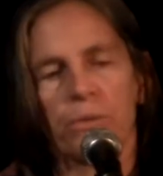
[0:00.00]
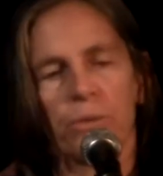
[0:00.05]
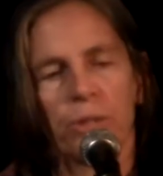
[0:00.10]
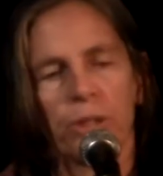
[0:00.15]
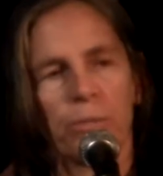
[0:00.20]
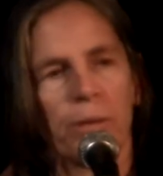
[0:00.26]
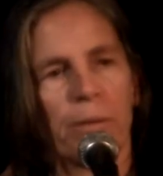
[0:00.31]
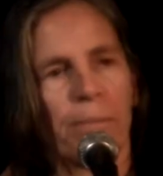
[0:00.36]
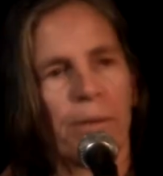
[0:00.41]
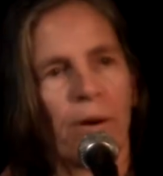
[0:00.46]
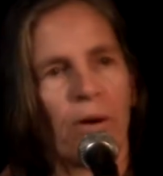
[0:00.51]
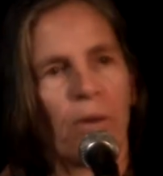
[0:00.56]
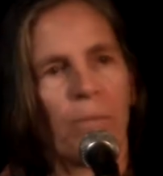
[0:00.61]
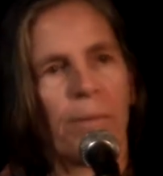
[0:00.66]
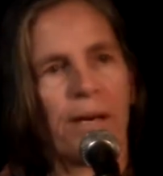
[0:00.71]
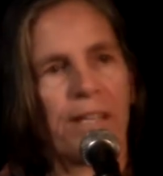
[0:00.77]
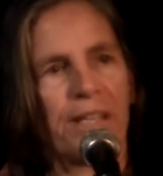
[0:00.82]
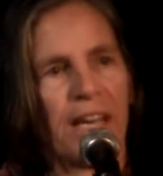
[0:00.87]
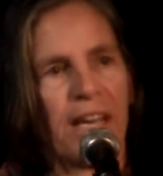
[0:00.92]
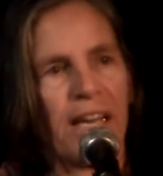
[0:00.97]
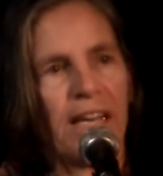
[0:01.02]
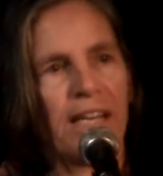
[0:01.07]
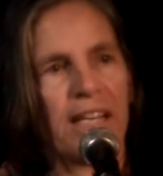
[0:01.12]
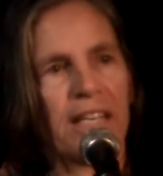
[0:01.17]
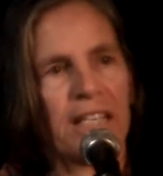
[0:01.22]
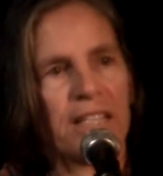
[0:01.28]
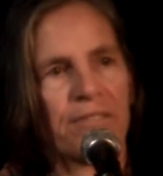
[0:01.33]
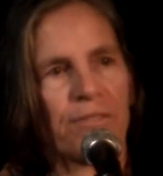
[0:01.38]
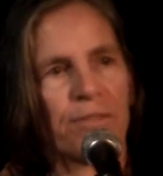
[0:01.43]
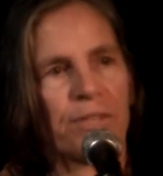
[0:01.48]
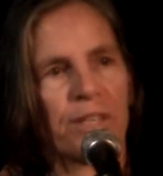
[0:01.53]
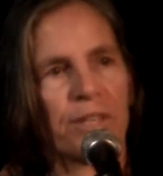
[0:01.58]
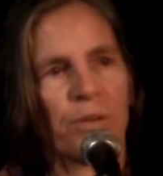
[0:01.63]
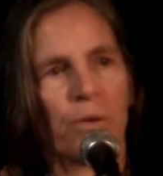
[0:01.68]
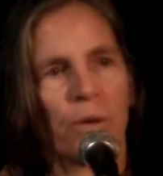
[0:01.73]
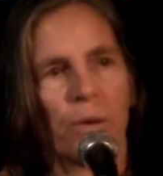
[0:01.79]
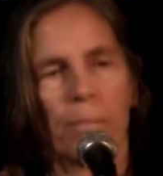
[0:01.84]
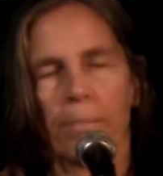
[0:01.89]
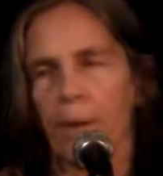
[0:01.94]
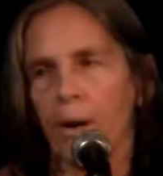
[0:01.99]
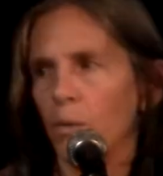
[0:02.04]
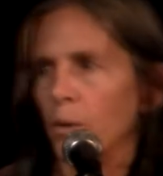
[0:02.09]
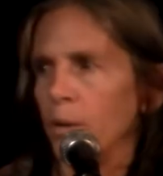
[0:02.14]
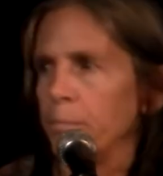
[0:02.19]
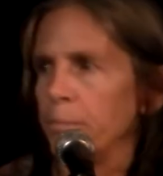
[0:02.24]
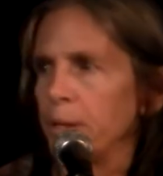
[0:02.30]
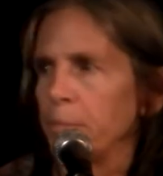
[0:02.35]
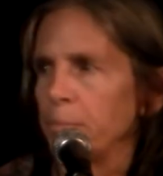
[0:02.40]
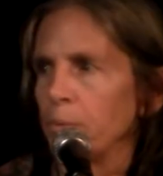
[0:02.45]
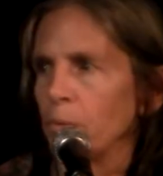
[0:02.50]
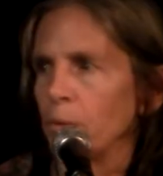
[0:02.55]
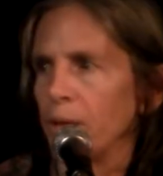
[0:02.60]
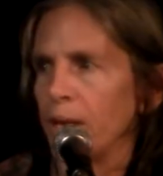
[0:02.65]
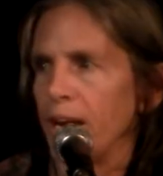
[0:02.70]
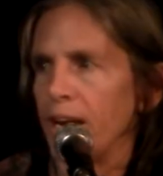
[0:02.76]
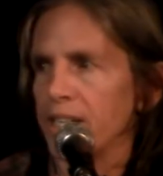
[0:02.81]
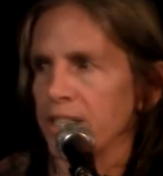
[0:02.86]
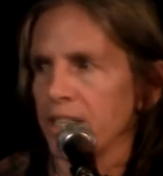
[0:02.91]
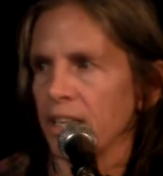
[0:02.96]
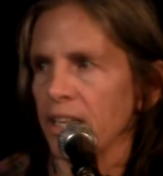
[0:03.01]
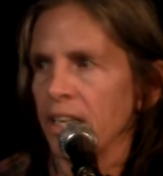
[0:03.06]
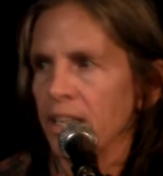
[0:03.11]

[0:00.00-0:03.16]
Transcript: cool to be a poet. By the 80s, if you said you were a poet, people would ask,